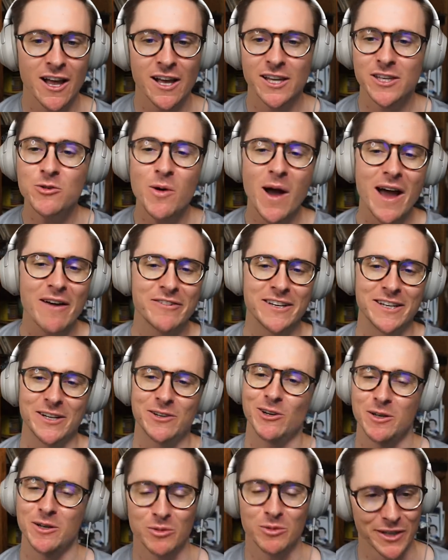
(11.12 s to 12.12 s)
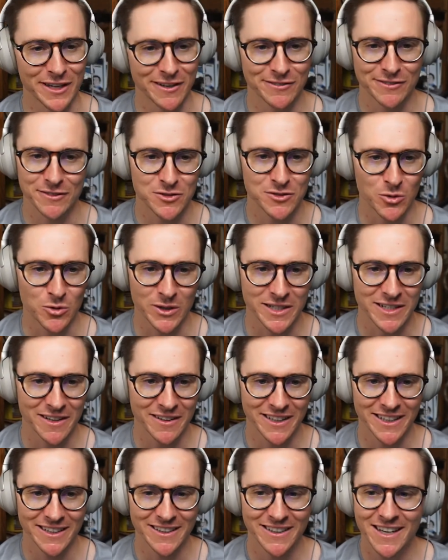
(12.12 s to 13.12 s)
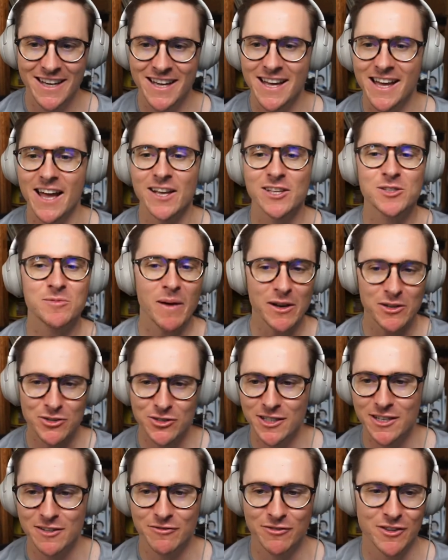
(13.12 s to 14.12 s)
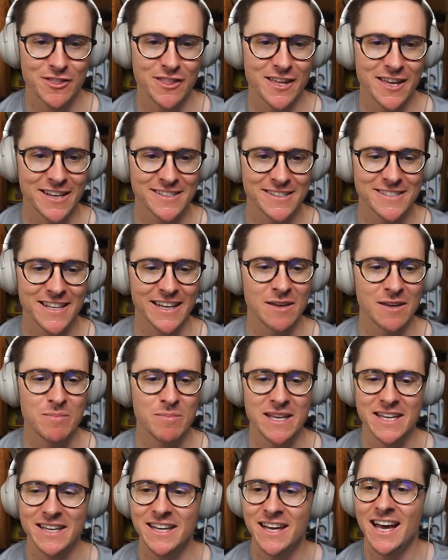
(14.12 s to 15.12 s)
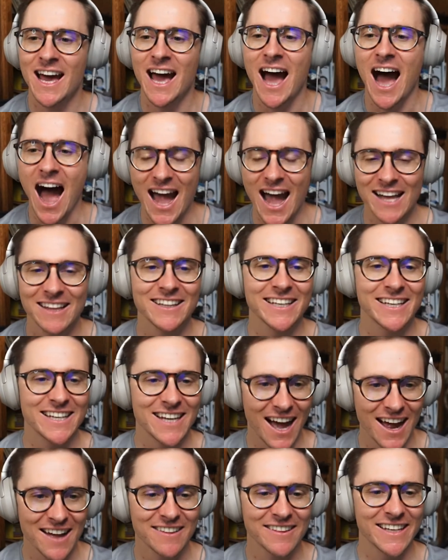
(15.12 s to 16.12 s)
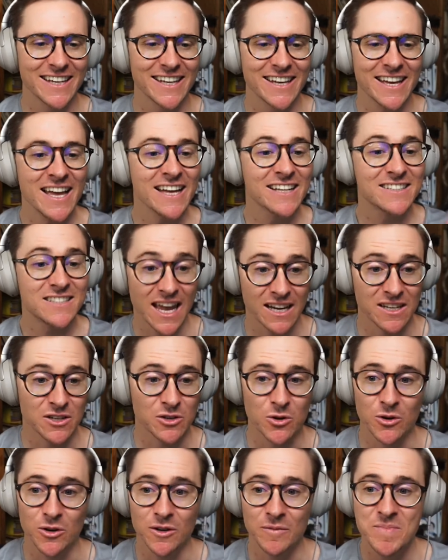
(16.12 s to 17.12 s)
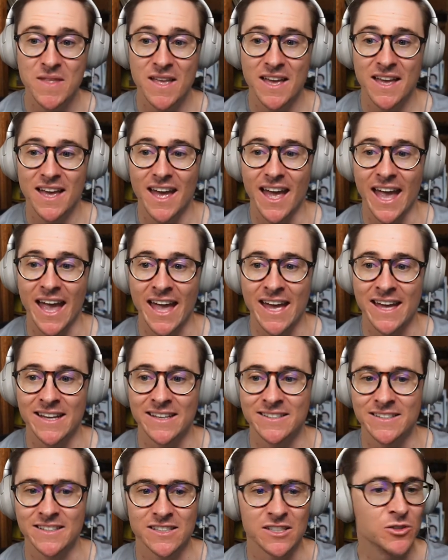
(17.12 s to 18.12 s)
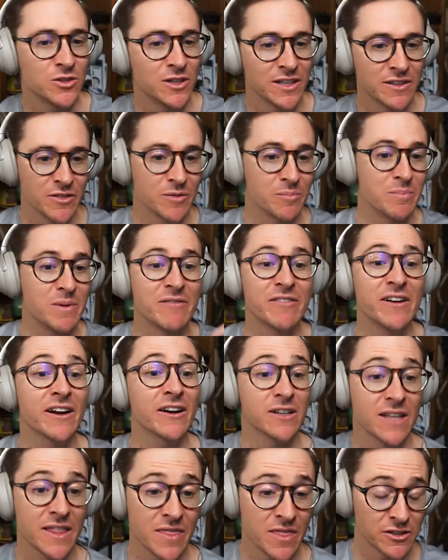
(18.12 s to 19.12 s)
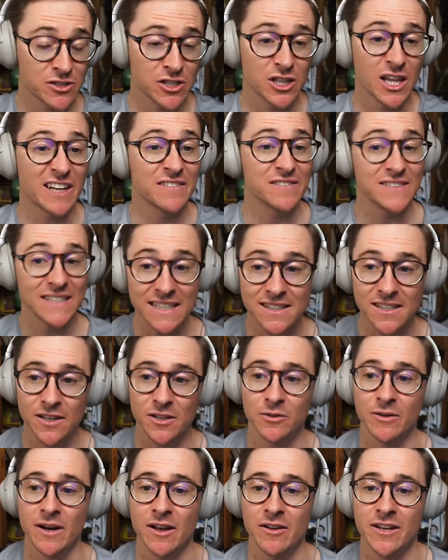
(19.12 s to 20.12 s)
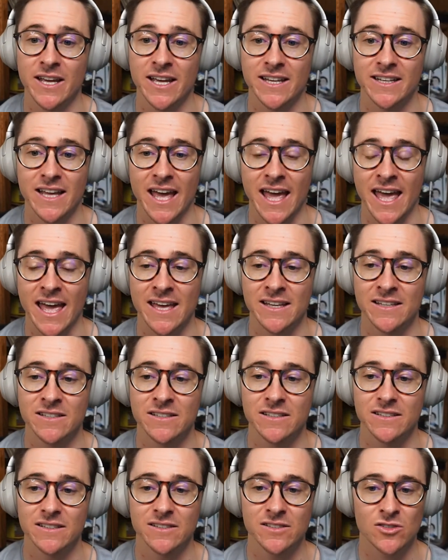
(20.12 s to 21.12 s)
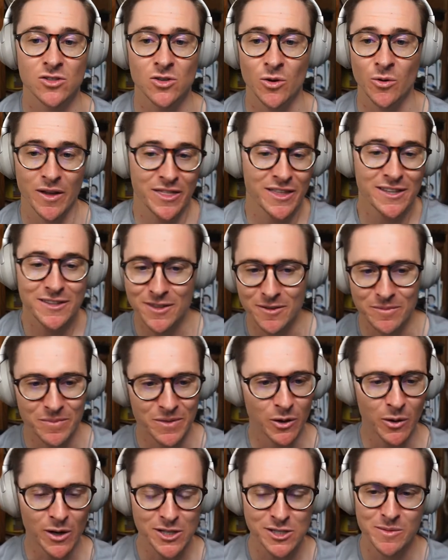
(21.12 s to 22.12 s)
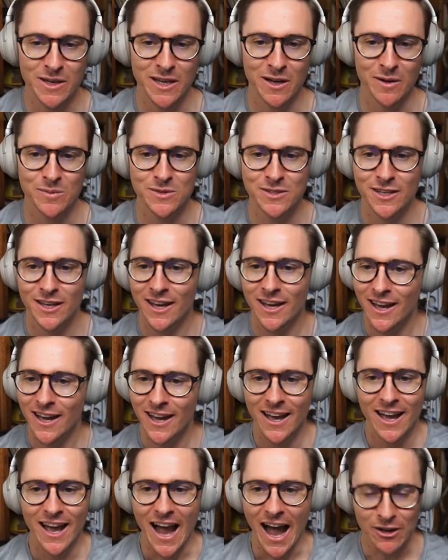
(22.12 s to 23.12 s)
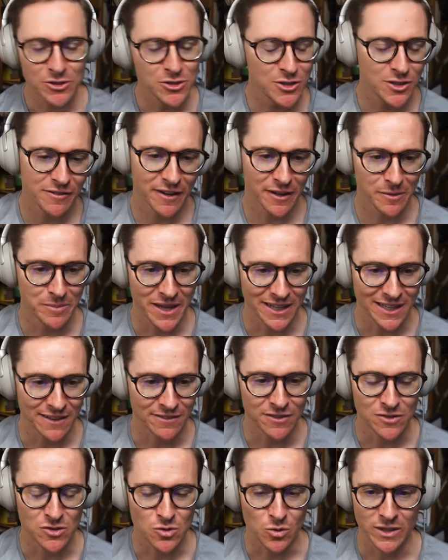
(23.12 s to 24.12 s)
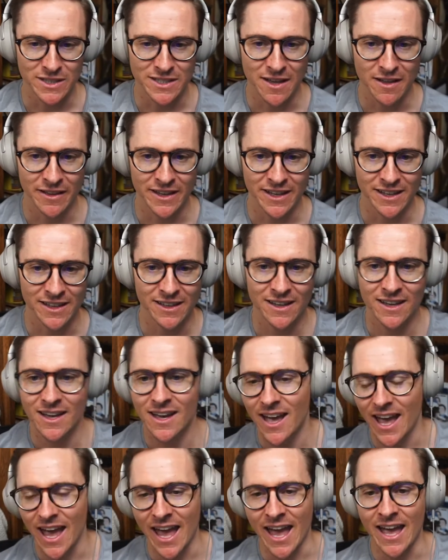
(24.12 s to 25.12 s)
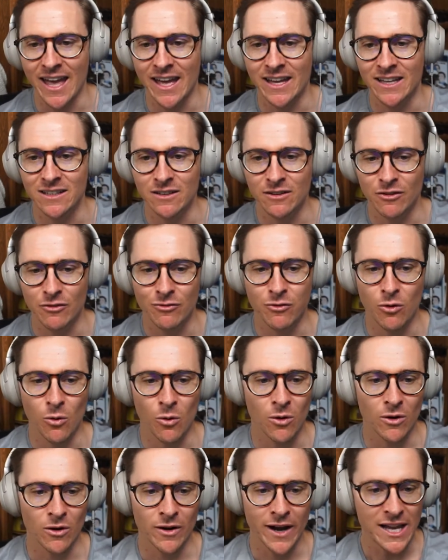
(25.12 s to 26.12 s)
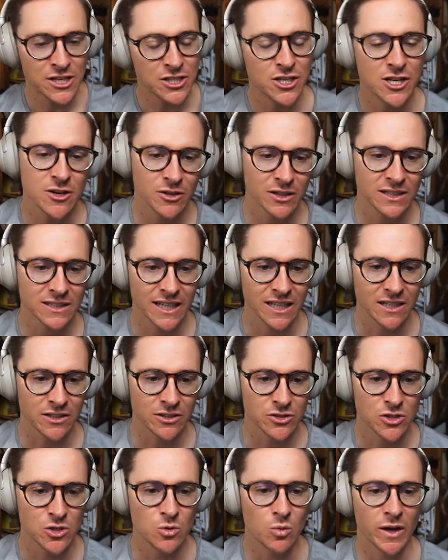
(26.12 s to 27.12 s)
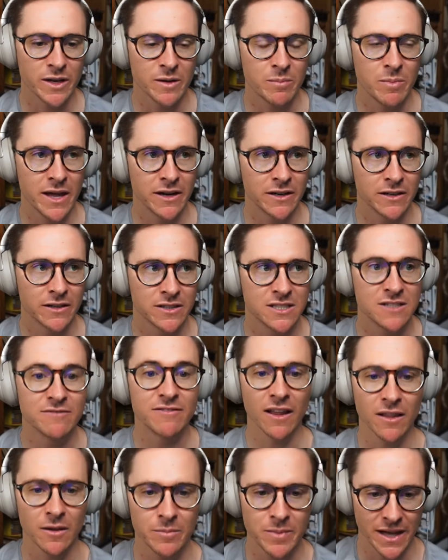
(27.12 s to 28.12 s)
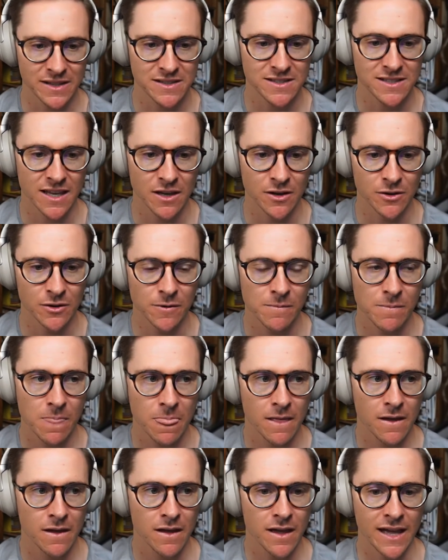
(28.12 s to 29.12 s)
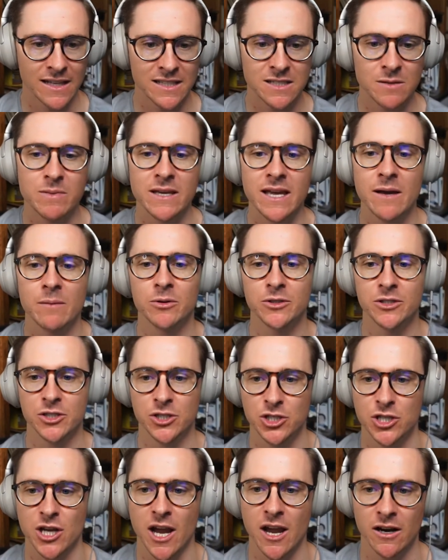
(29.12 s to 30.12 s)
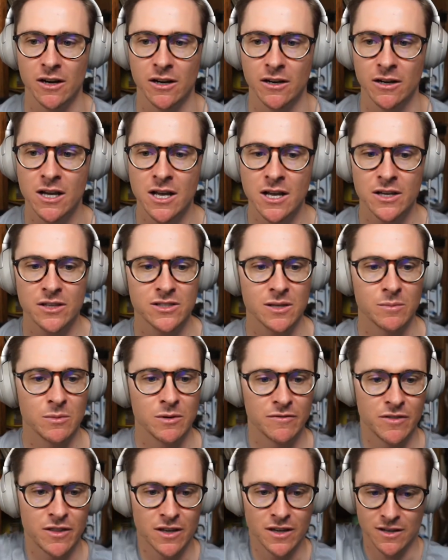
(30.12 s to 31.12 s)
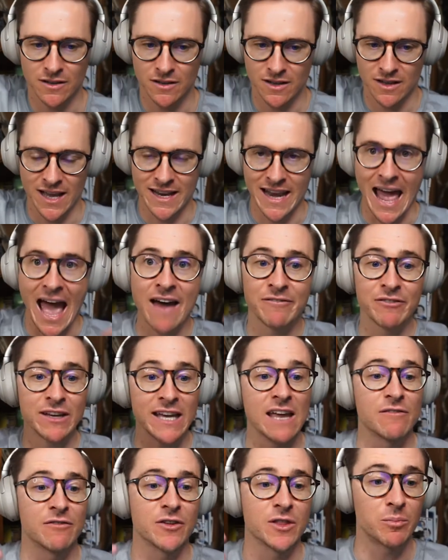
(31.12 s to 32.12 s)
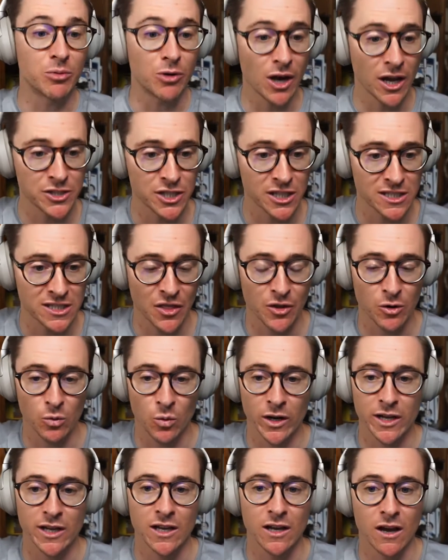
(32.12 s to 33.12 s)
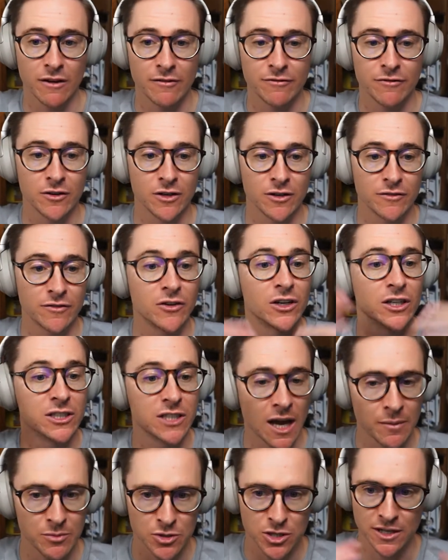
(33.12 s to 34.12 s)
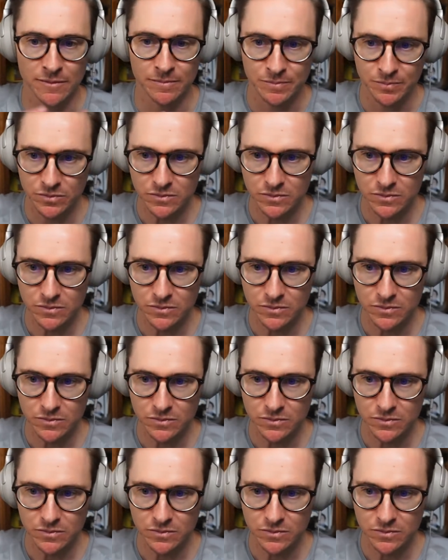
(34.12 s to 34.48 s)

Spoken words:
you have an incredible gift of storytelling, especially for things that can be highly, highly technical. And you can very and there's a lot of detail around it. And so I think that the question becomes, how did you develop that gift of storytelling? And for engineering leaders who want to better develop that skill and to be able to share some of the and advocate for the projects that they're working on for adoption,